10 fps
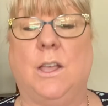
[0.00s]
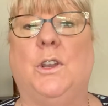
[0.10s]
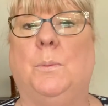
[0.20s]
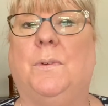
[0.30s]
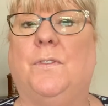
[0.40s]

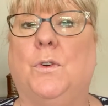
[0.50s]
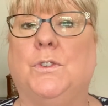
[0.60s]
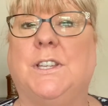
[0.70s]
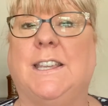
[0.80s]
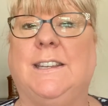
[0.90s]
Number
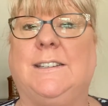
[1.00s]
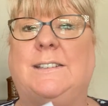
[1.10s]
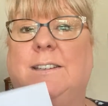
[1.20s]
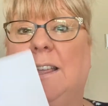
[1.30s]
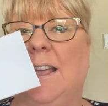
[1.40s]
14,
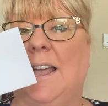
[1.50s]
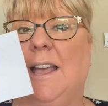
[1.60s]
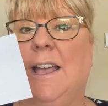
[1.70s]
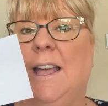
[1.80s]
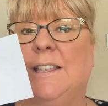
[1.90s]

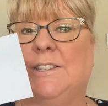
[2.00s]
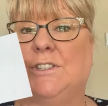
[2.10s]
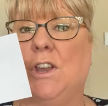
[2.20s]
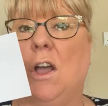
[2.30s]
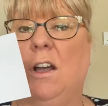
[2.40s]
a
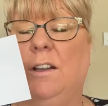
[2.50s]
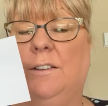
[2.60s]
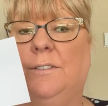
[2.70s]
star.